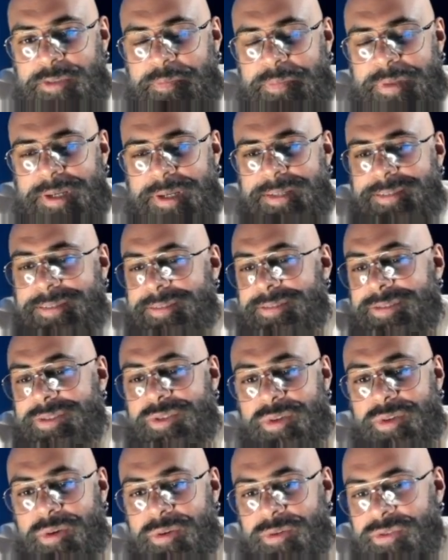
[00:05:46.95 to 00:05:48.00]
punch is
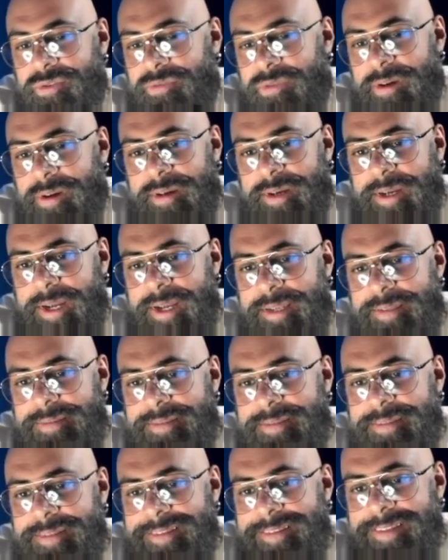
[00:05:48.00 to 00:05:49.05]
so strong, guys.
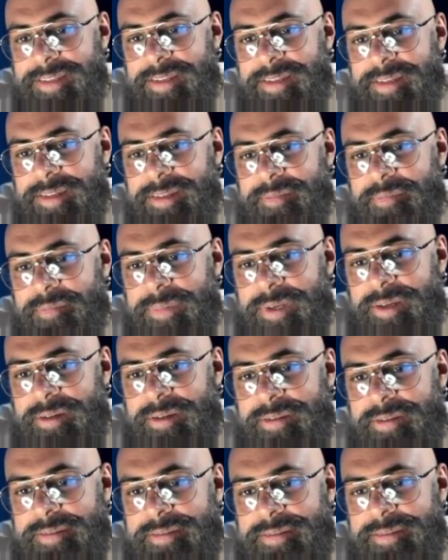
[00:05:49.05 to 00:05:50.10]

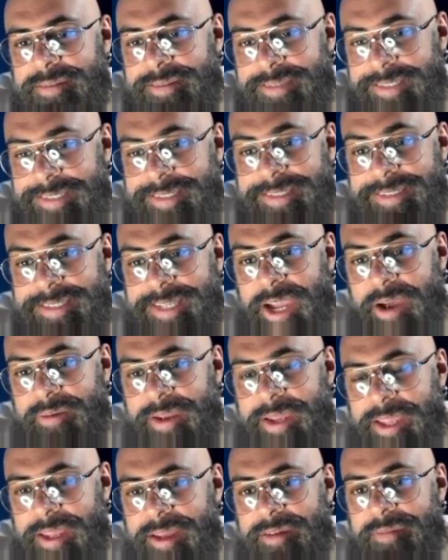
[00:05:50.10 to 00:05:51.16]
Because this is counter
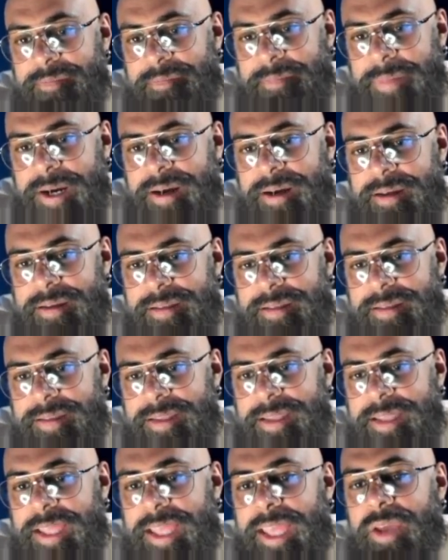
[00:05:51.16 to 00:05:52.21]
hit, but
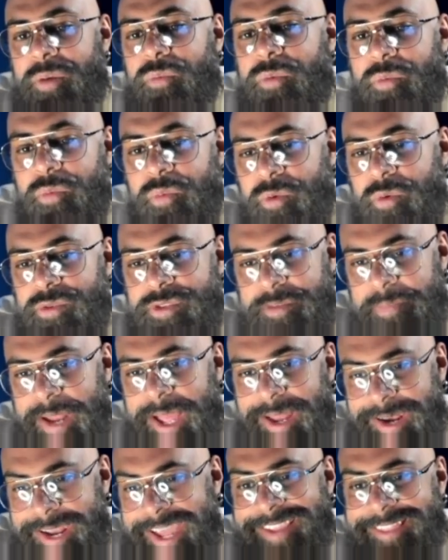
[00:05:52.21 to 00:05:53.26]
it will wall
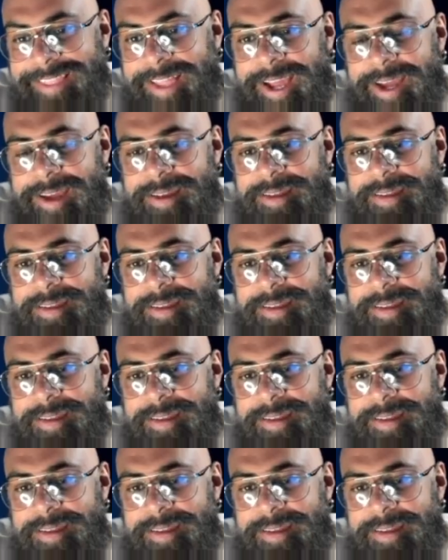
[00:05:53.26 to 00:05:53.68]
splat like that.